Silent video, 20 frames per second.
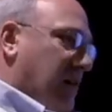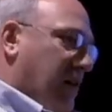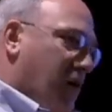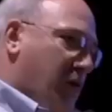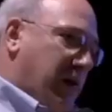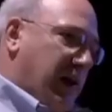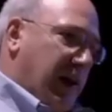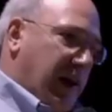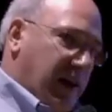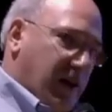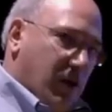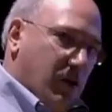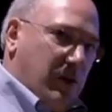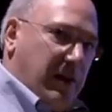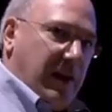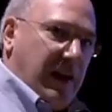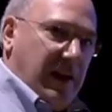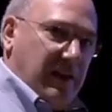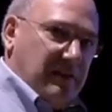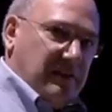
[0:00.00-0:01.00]
Okay,
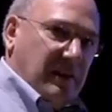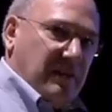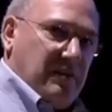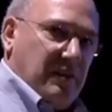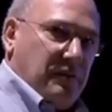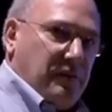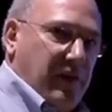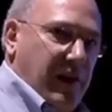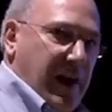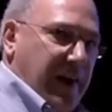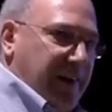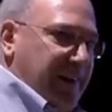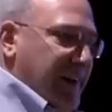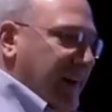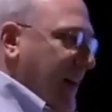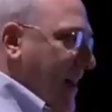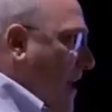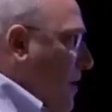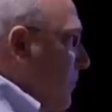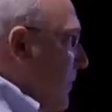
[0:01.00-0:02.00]
okay, says the fracker,
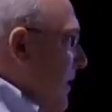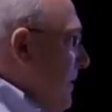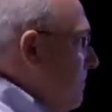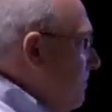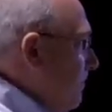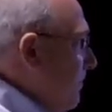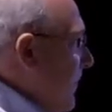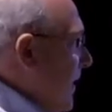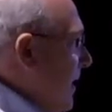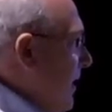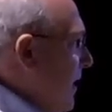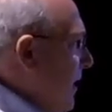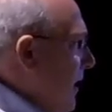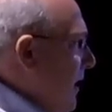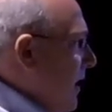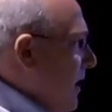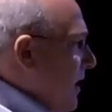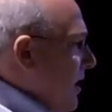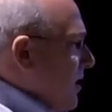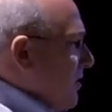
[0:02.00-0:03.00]
you got me.
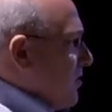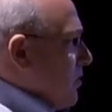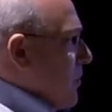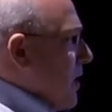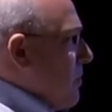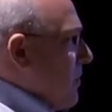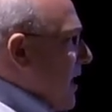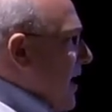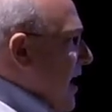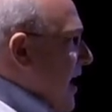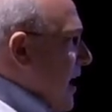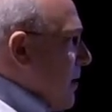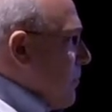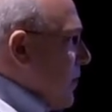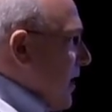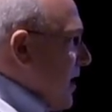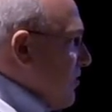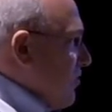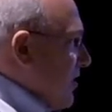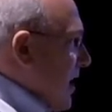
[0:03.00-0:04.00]
So maybe the high
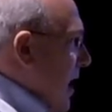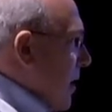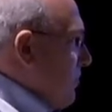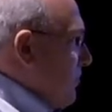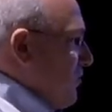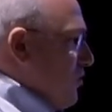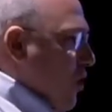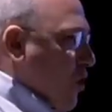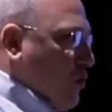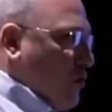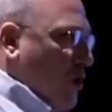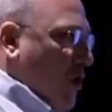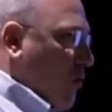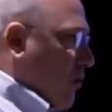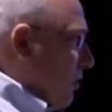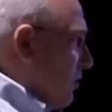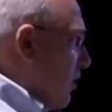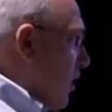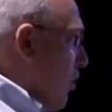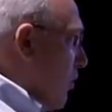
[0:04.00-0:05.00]
paying jobs don't
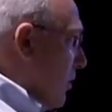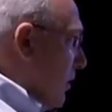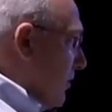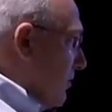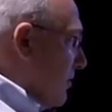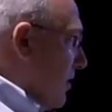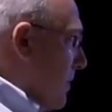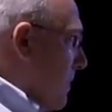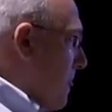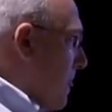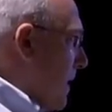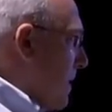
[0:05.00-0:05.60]
go to locals.